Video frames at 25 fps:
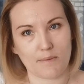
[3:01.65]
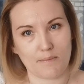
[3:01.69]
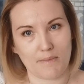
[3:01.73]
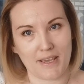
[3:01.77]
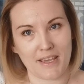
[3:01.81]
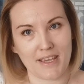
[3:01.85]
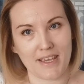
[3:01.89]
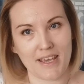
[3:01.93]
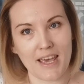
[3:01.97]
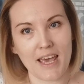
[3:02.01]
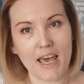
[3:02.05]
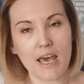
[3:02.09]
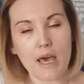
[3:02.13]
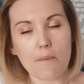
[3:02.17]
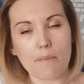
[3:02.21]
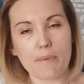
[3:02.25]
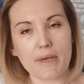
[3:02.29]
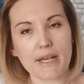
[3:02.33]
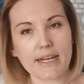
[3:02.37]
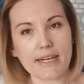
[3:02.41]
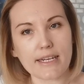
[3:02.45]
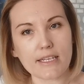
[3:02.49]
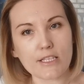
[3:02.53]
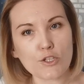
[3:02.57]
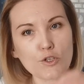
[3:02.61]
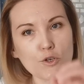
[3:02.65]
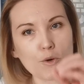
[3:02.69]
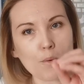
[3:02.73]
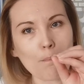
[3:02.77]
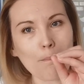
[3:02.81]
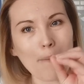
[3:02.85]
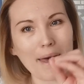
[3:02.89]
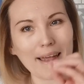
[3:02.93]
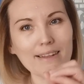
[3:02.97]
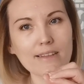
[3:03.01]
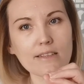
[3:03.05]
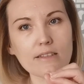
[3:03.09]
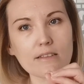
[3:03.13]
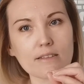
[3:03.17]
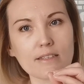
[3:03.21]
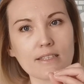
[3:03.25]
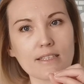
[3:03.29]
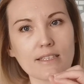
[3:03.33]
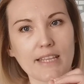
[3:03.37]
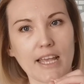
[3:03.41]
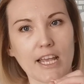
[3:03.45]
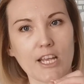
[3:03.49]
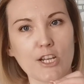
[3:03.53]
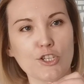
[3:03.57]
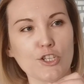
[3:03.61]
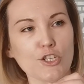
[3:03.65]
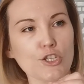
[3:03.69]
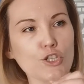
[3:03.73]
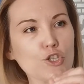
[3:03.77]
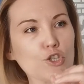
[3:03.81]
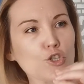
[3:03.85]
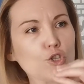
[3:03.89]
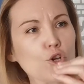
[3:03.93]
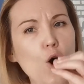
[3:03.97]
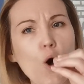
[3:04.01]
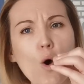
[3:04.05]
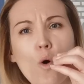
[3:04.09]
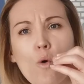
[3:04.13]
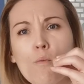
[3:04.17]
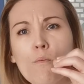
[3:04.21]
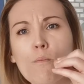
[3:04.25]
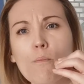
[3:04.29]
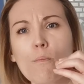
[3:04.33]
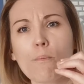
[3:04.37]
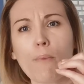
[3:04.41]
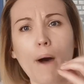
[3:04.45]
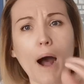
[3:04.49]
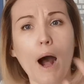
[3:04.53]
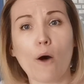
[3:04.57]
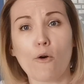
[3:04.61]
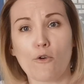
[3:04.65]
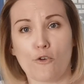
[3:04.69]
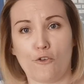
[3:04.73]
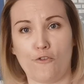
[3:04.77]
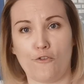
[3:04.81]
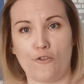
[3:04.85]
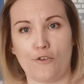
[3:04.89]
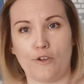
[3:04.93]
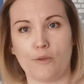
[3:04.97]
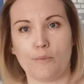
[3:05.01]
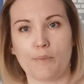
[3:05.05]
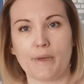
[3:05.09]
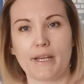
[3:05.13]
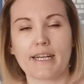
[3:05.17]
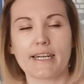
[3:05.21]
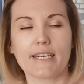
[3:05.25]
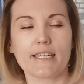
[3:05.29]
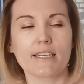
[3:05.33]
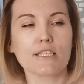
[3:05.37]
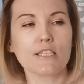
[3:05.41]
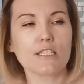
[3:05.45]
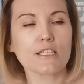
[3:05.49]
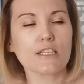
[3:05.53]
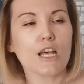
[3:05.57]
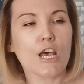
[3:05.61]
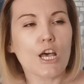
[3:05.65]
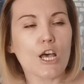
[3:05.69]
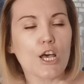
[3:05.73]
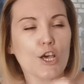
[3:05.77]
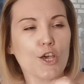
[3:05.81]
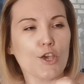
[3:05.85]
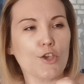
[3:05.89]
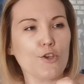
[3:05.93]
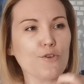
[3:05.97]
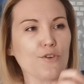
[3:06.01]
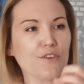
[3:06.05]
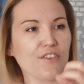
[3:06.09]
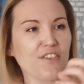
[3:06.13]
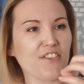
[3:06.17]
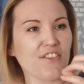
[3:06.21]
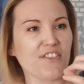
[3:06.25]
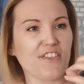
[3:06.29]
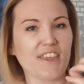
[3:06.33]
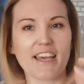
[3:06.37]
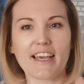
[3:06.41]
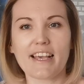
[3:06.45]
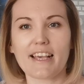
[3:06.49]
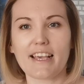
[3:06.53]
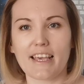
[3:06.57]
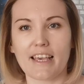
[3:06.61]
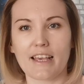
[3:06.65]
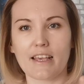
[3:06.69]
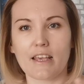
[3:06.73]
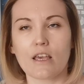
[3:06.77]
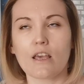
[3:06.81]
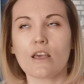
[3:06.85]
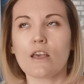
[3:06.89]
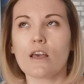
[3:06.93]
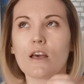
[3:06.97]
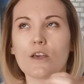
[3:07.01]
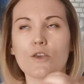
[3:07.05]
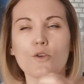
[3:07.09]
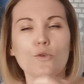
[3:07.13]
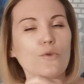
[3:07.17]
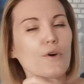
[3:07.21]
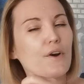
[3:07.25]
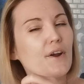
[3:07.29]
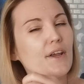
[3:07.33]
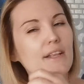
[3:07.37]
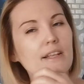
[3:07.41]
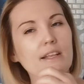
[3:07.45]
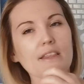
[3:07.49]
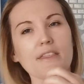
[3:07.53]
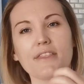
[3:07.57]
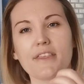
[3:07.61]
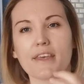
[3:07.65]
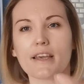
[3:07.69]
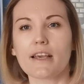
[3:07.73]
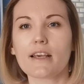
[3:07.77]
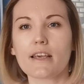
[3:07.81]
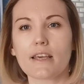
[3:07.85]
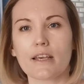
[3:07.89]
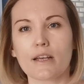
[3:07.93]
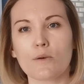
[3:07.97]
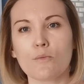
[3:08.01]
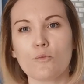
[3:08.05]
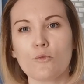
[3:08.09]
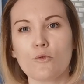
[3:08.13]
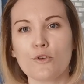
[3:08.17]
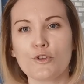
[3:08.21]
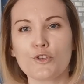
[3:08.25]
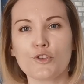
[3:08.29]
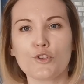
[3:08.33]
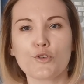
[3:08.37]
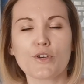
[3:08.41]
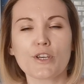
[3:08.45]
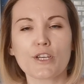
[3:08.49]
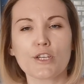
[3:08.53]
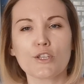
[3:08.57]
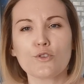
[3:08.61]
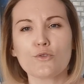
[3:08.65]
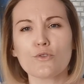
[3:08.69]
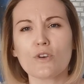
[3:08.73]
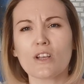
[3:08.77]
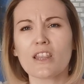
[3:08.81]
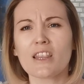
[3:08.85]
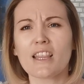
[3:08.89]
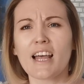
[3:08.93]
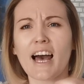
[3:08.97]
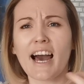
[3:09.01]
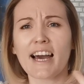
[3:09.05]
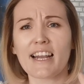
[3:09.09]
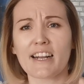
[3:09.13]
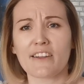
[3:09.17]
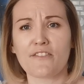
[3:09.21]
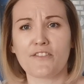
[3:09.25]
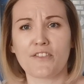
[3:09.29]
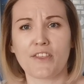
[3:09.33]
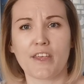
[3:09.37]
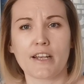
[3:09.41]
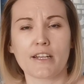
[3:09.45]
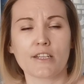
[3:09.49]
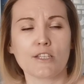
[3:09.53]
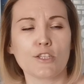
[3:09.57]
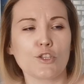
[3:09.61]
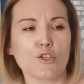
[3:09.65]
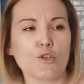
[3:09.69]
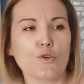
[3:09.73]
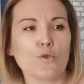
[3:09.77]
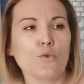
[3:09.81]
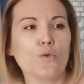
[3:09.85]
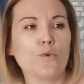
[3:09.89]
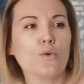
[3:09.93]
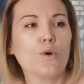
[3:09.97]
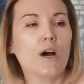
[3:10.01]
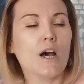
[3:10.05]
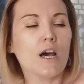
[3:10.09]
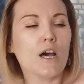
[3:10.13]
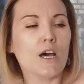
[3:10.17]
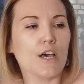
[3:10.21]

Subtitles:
me, because your mental stage is so powerful, because you're thinking, you are in a thinking mood, you can do a lot of things, you